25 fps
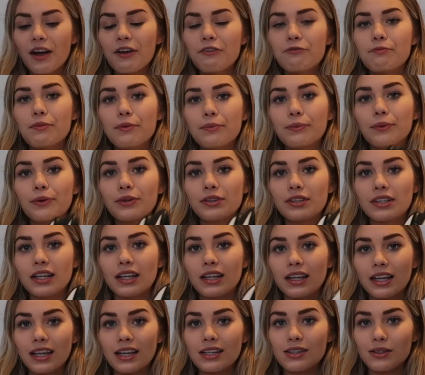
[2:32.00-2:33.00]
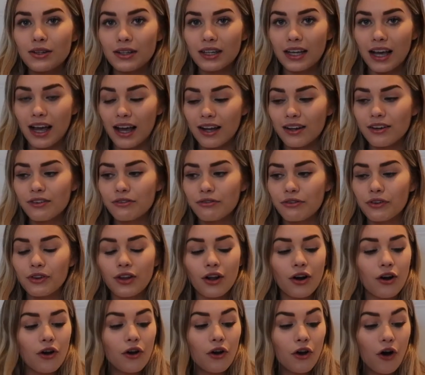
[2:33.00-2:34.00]
I've been wanting these again for
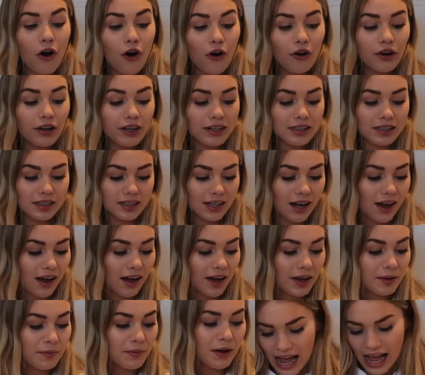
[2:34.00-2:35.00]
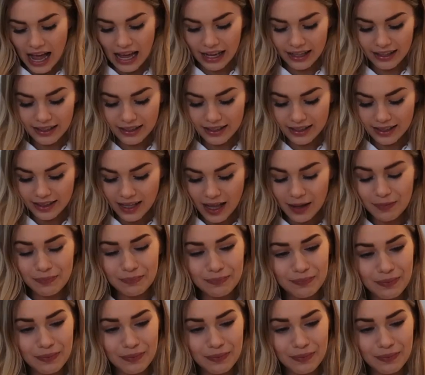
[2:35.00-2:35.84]
the longest time and they're